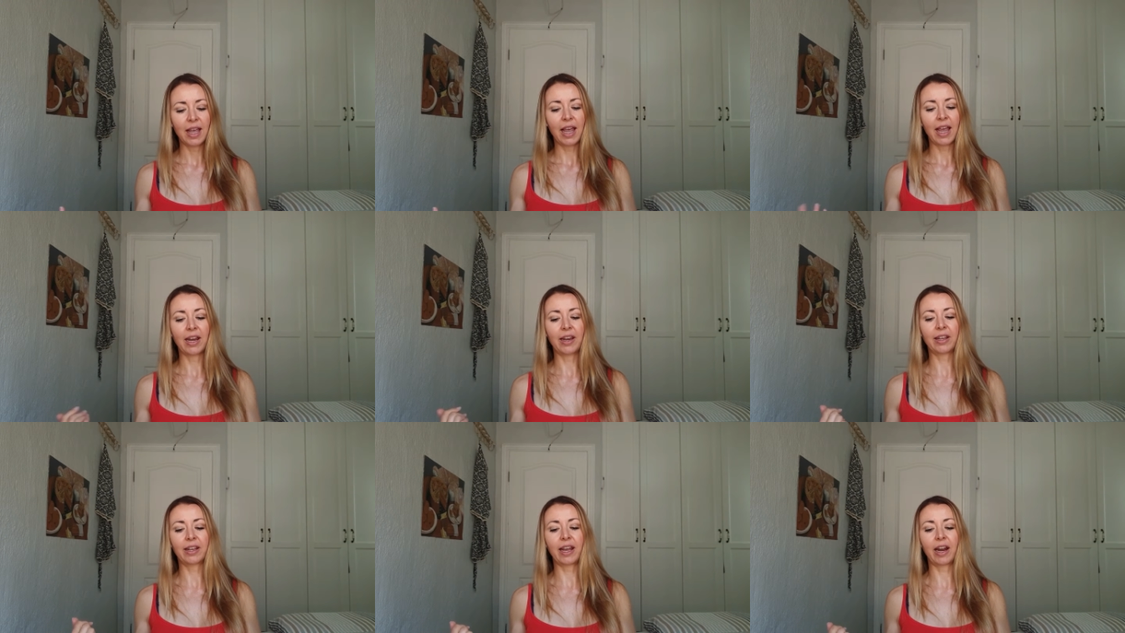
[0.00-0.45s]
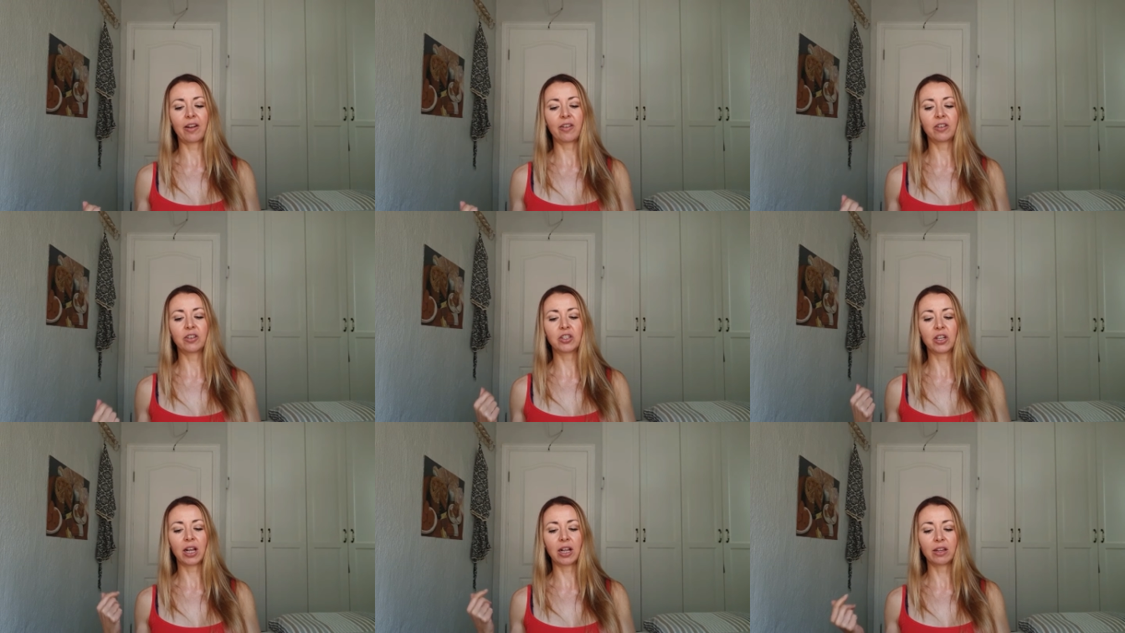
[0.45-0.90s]
and
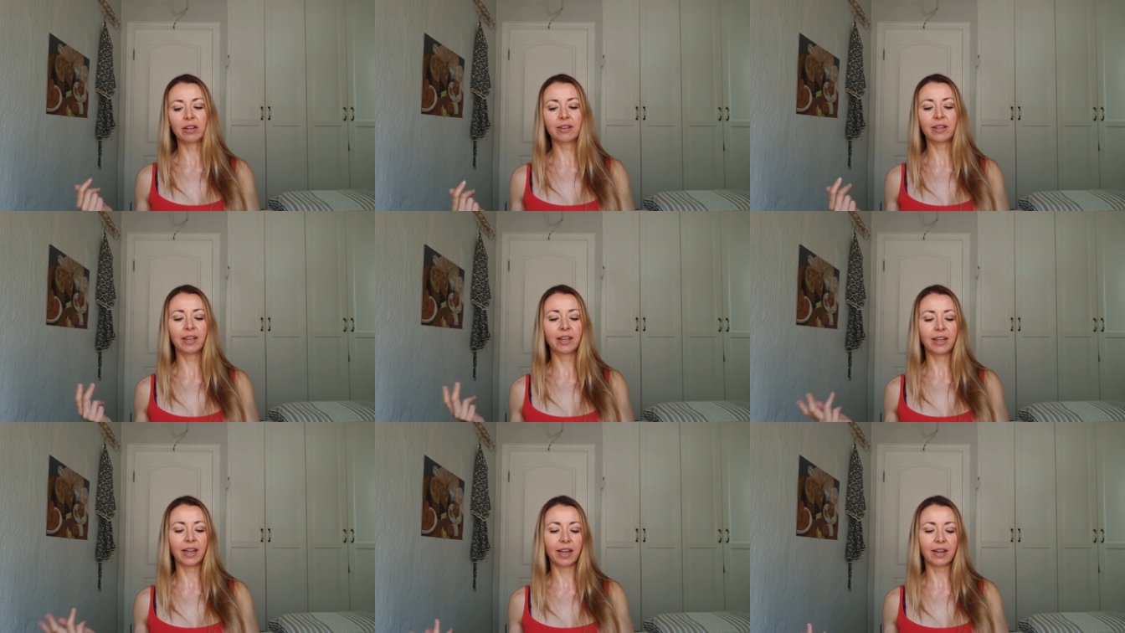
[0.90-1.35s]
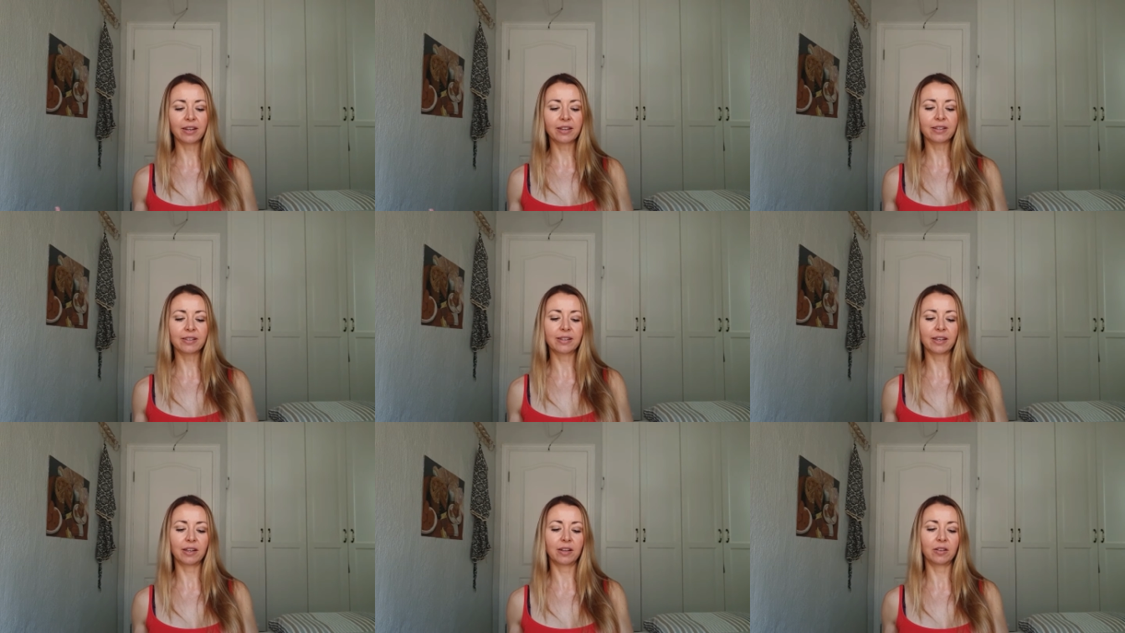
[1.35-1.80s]
encourage healthier younger
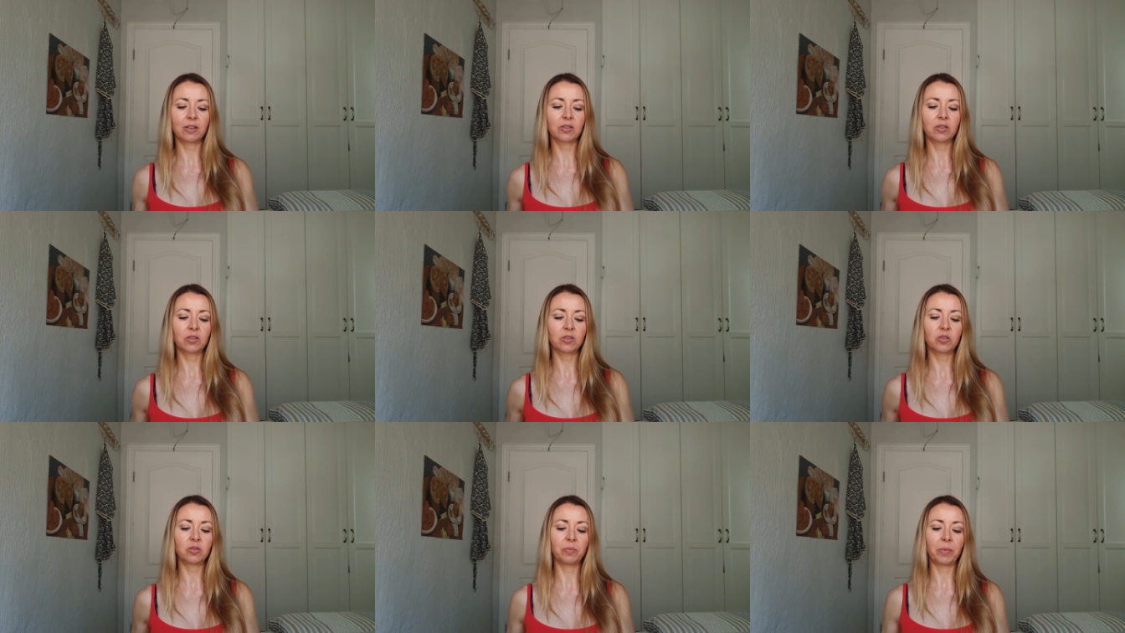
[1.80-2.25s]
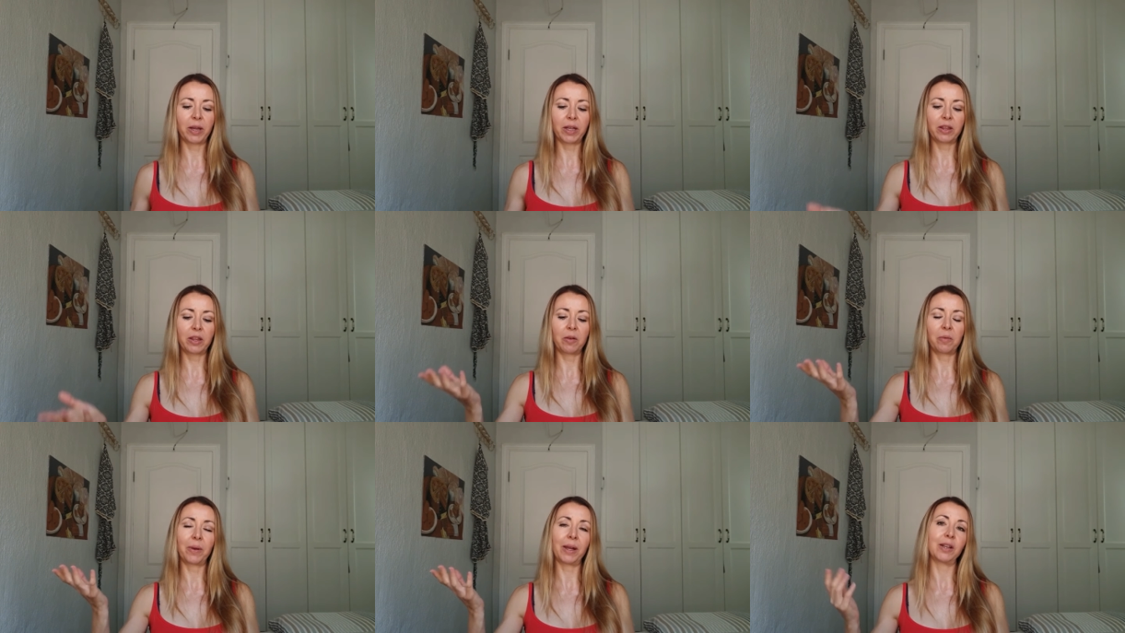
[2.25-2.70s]
cells to
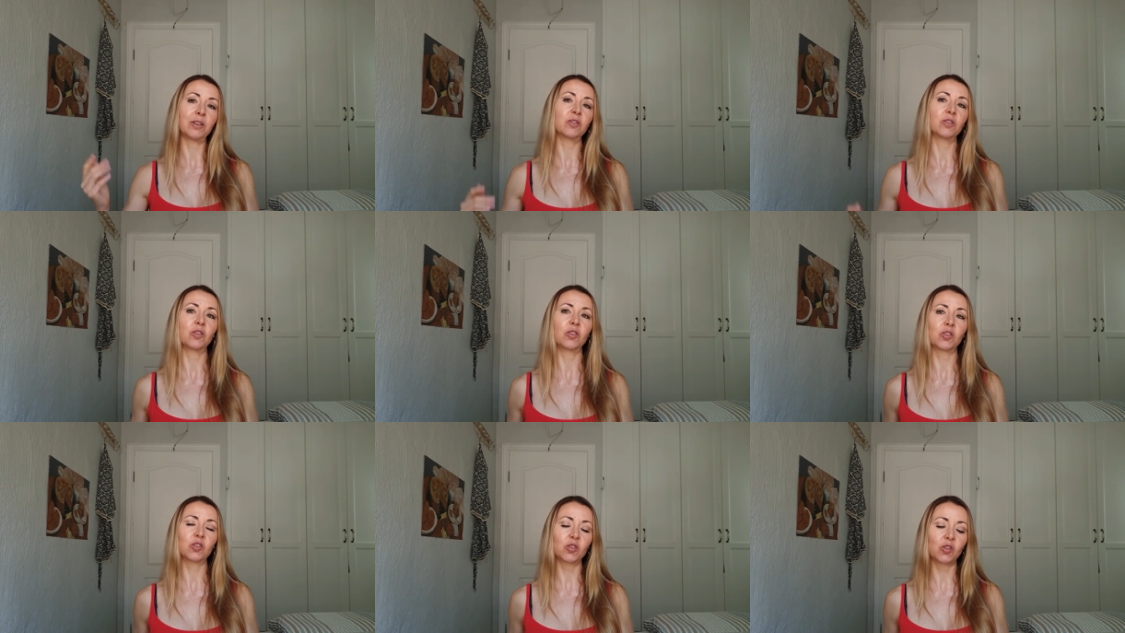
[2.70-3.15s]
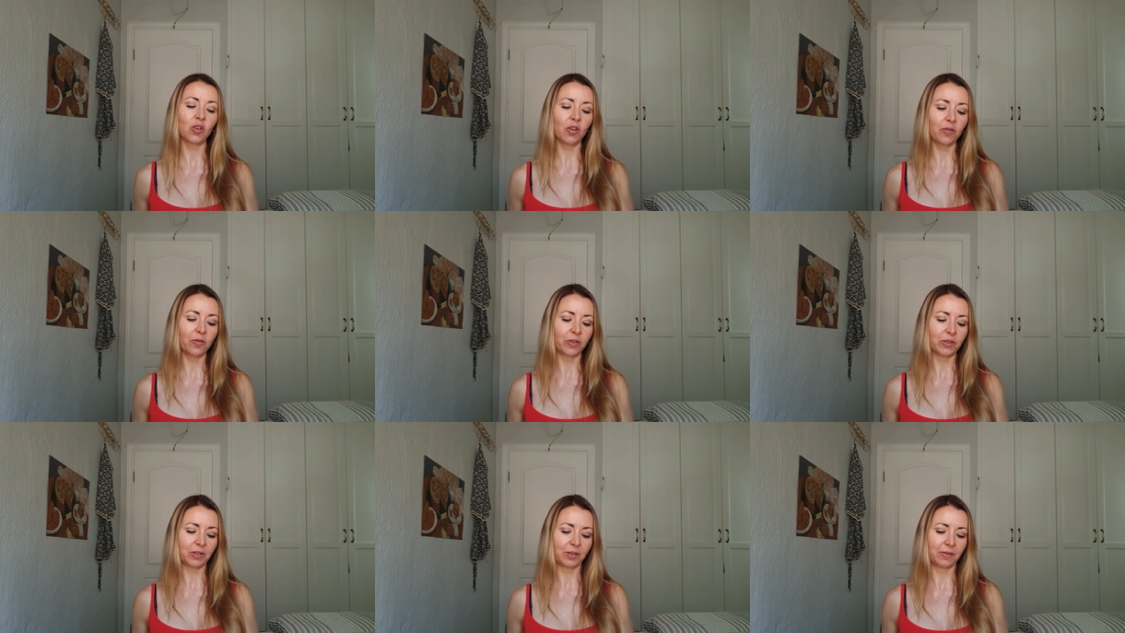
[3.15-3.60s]
make their way to the
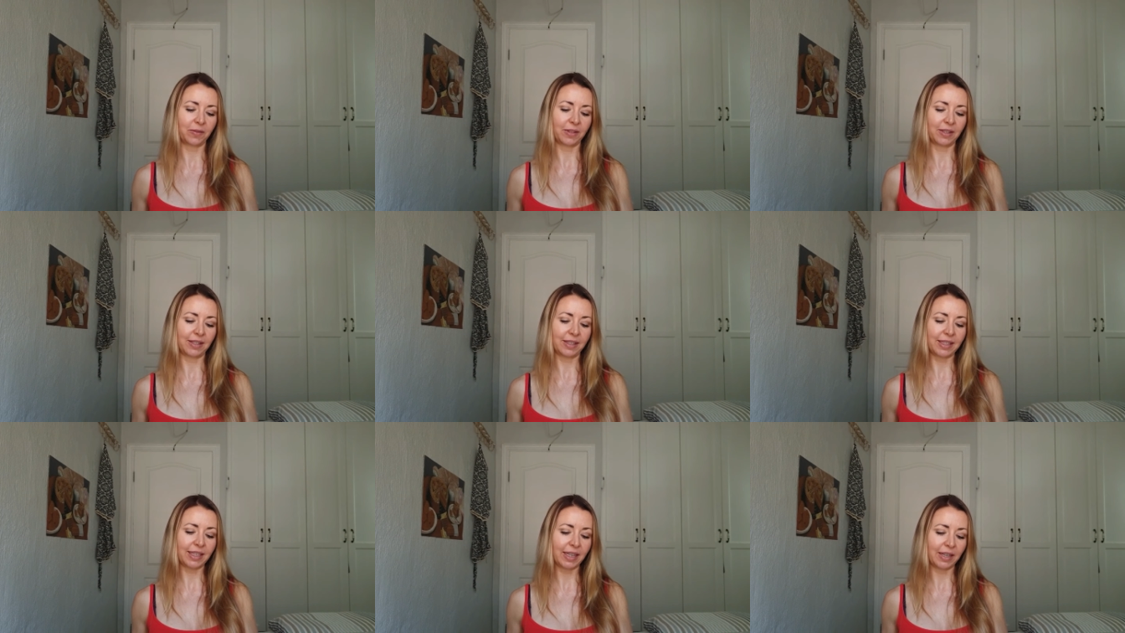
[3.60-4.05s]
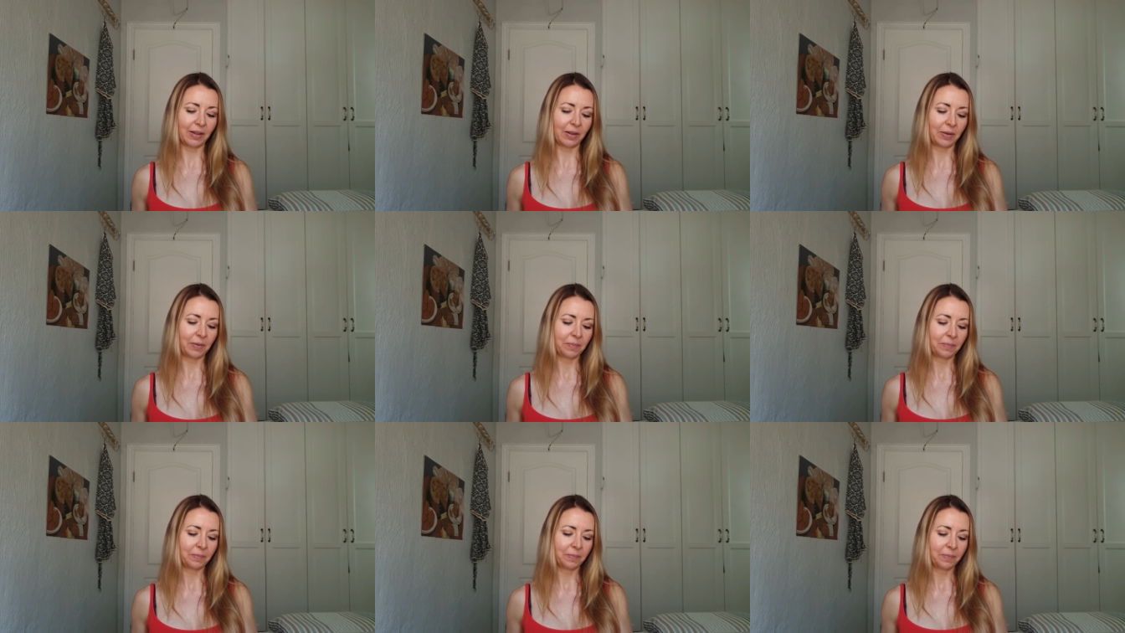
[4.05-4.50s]
surface of the
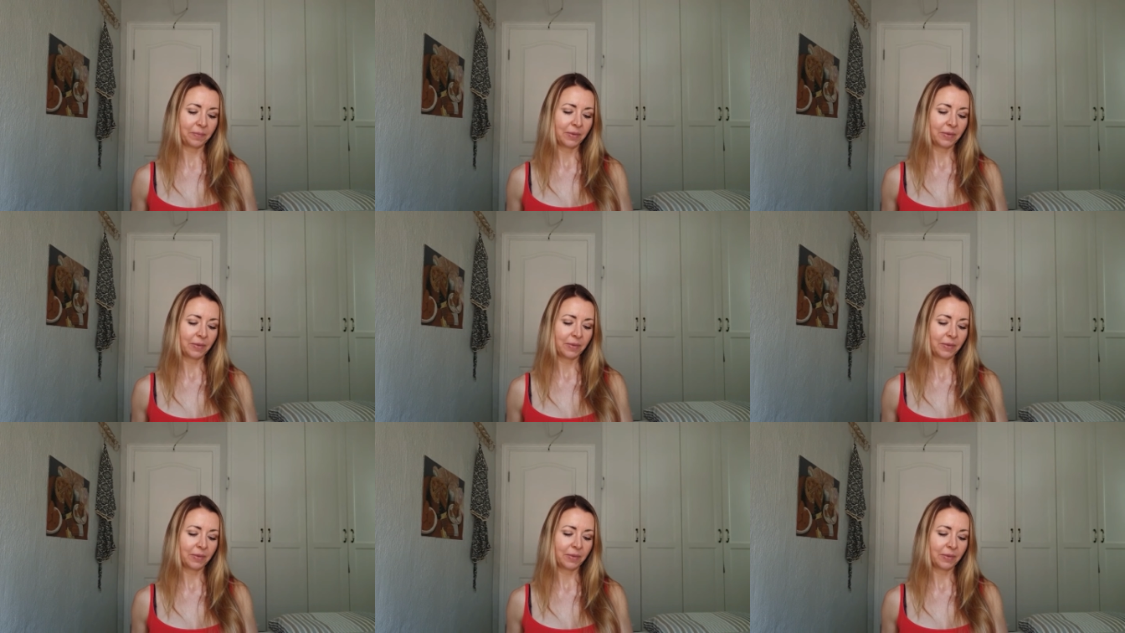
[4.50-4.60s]
skin.